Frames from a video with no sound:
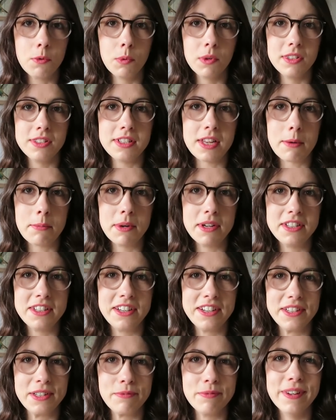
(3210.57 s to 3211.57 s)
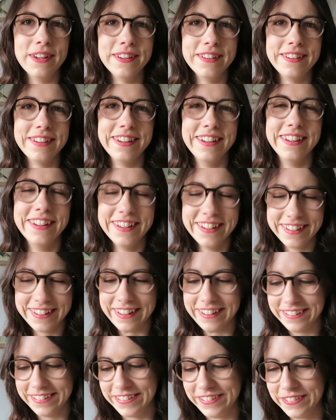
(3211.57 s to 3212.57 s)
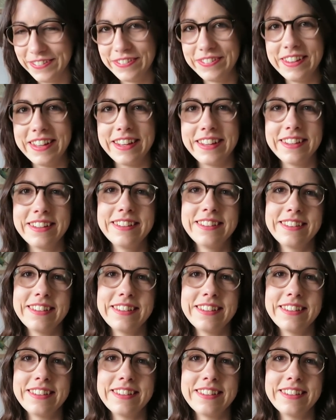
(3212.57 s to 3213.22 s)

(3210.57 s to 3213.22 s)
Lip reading: it one step at a time, that sort of thing.